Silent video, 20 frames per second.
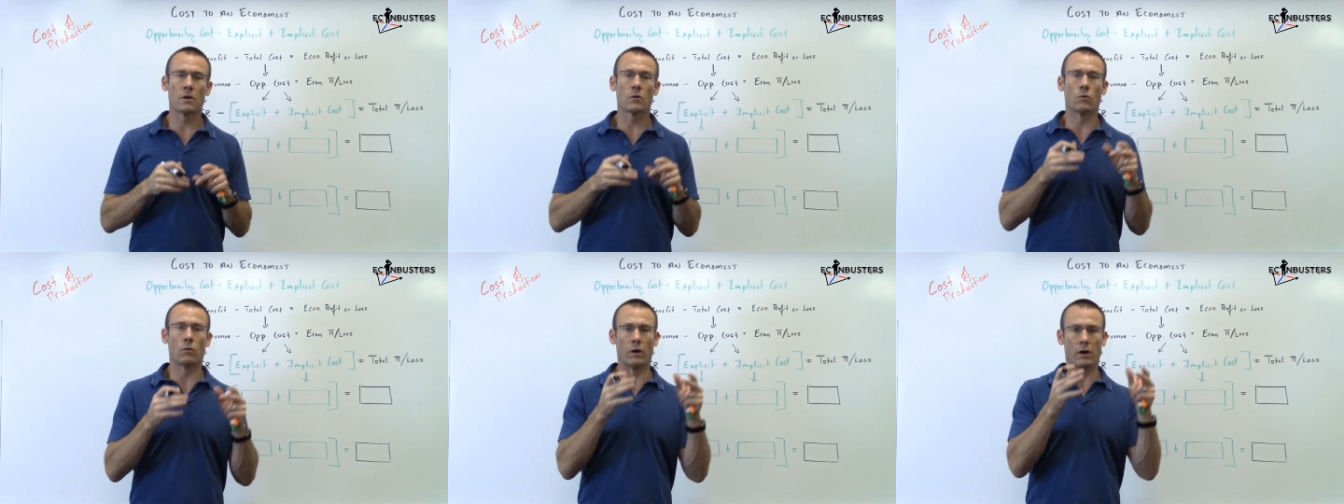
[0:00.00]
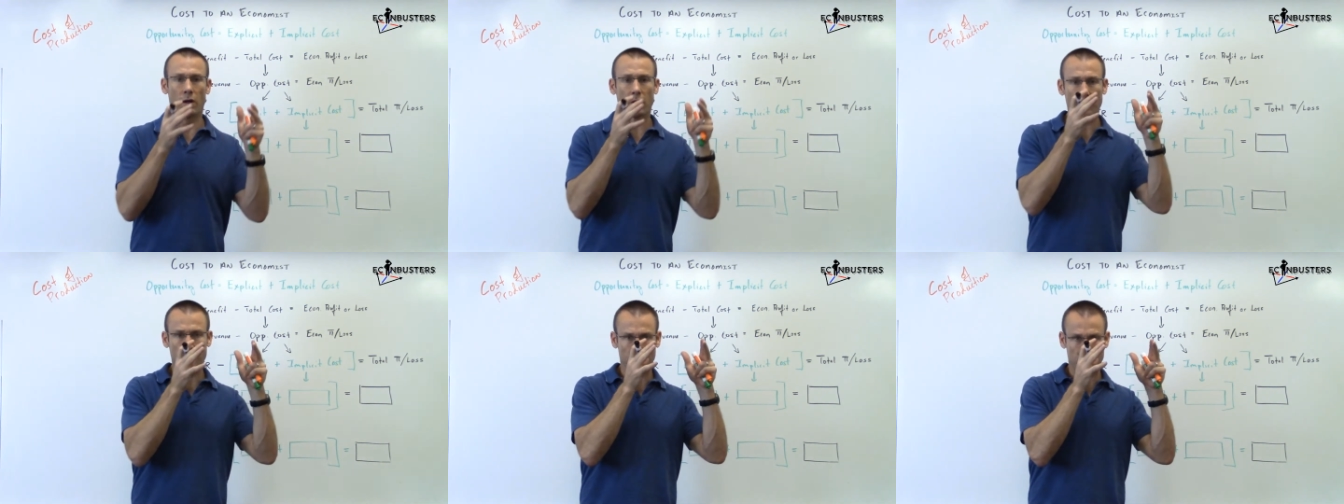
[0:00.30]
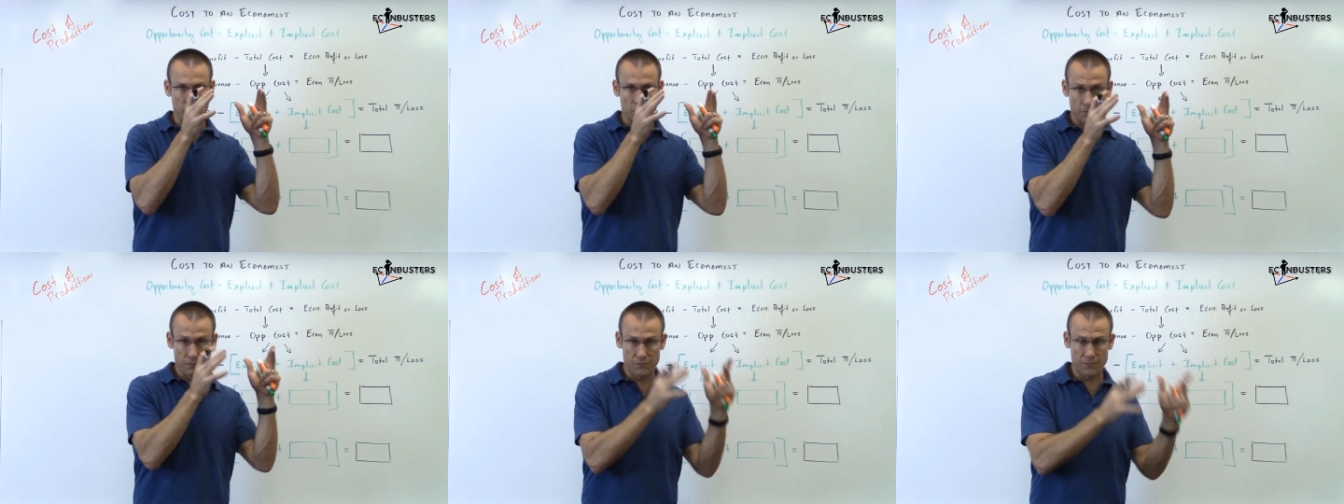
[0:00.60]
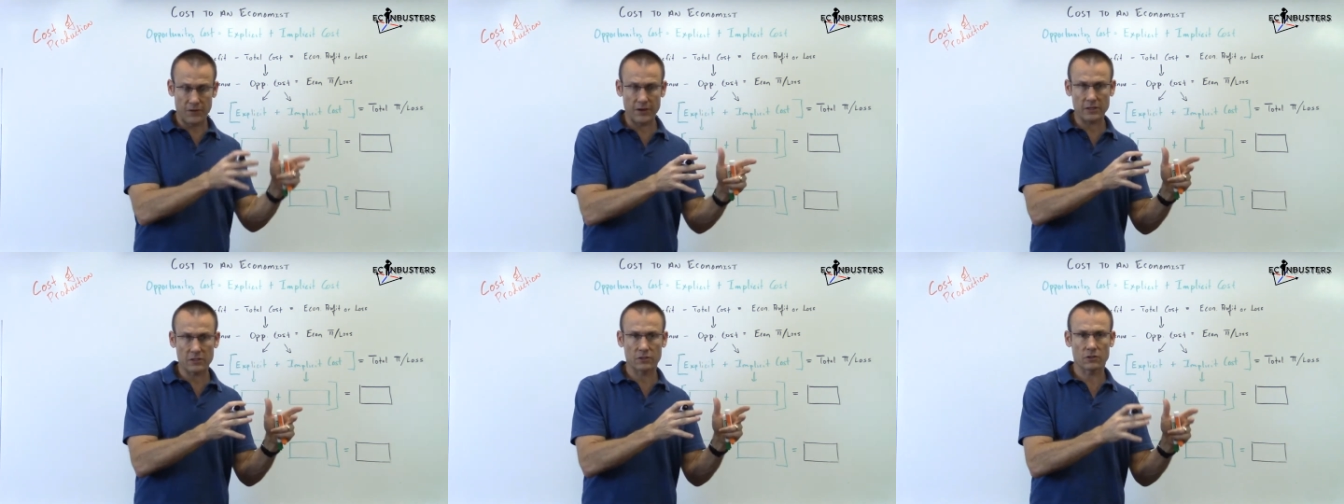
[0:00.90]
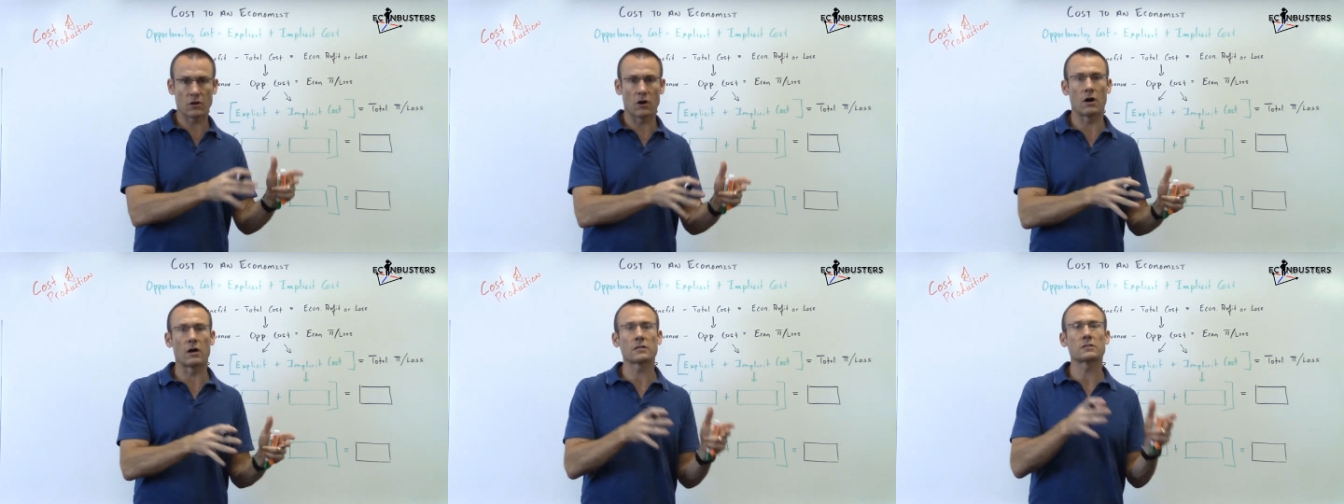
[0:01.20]
Well, there's fixed
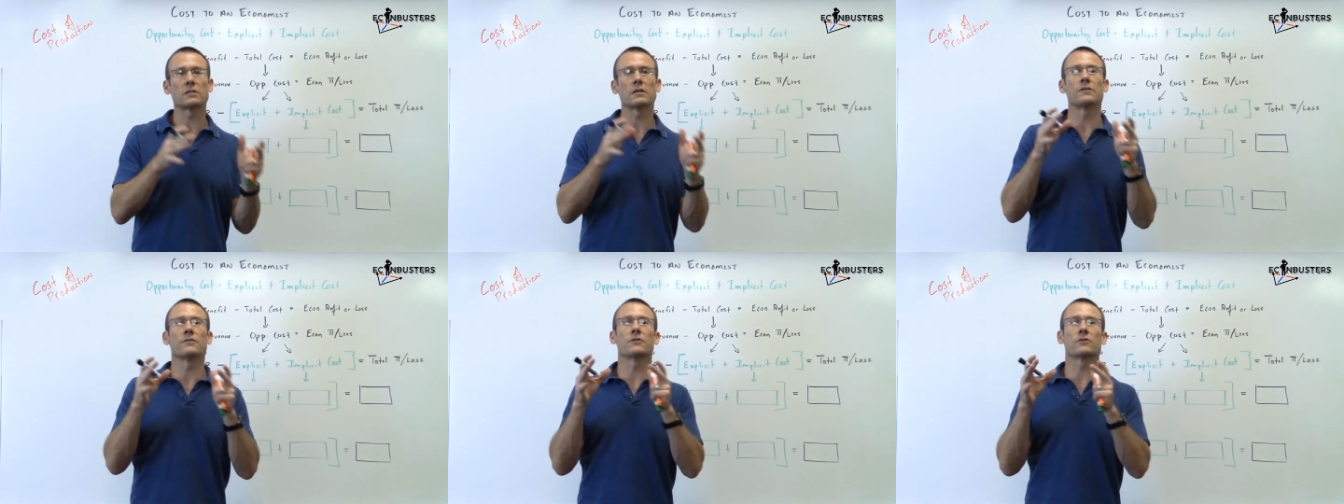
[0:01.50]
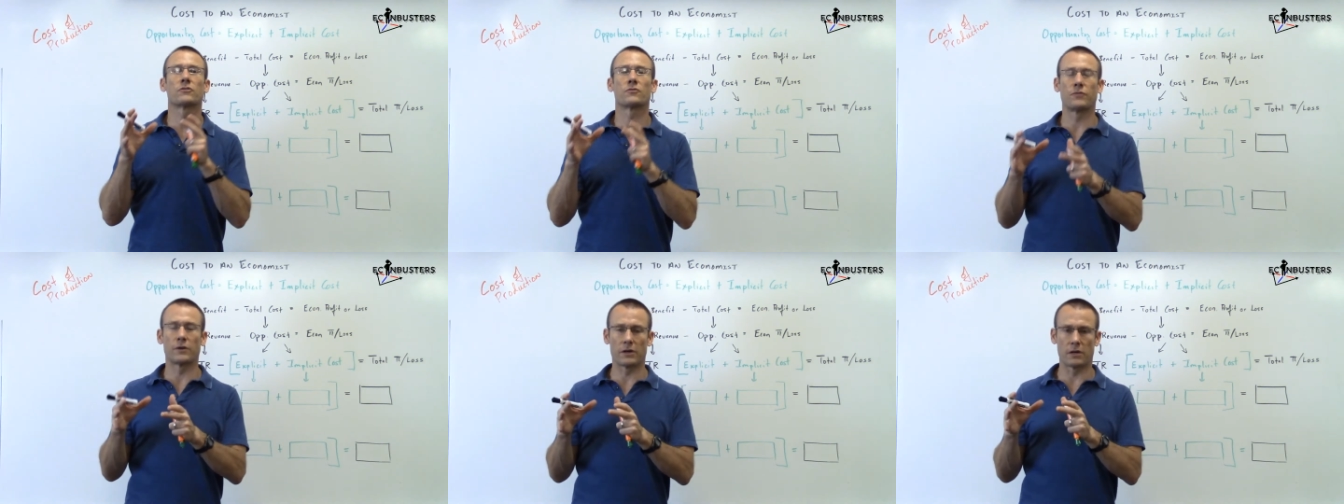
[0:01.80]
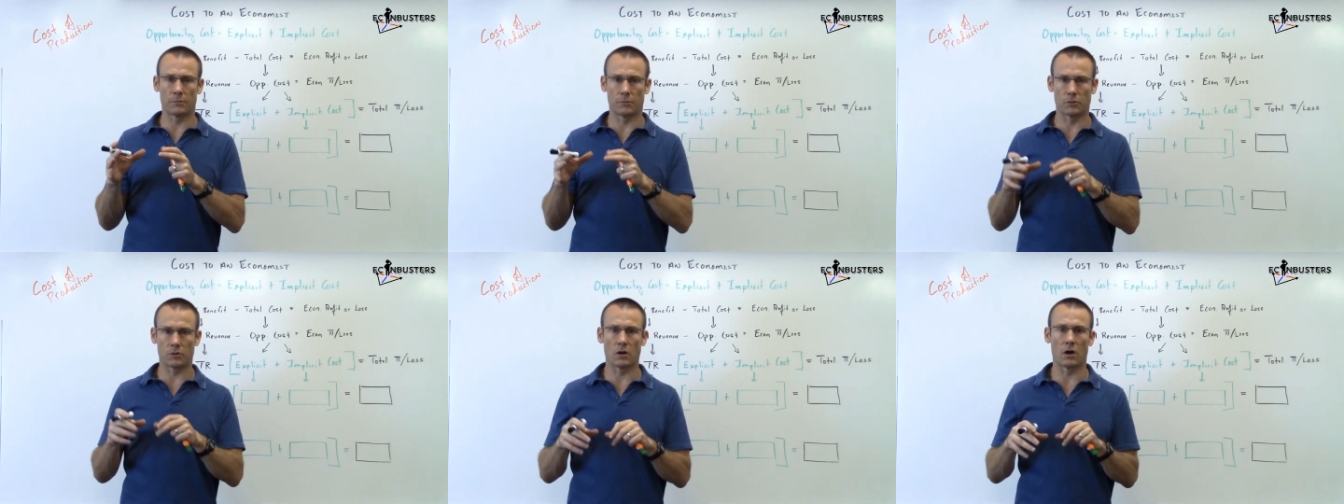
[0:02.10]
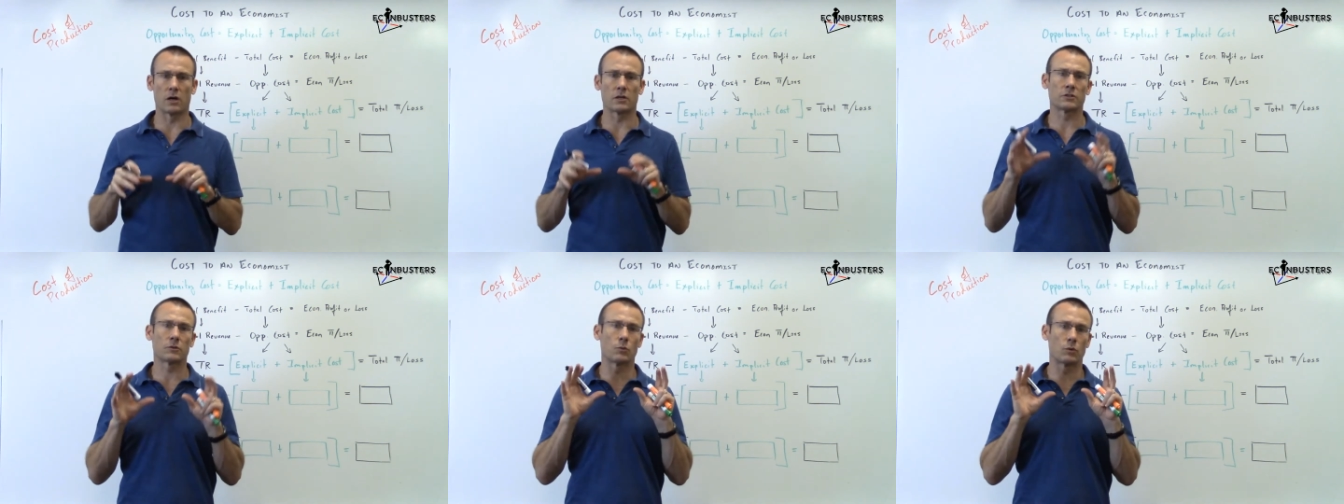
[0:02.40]
costs and there's variable costs,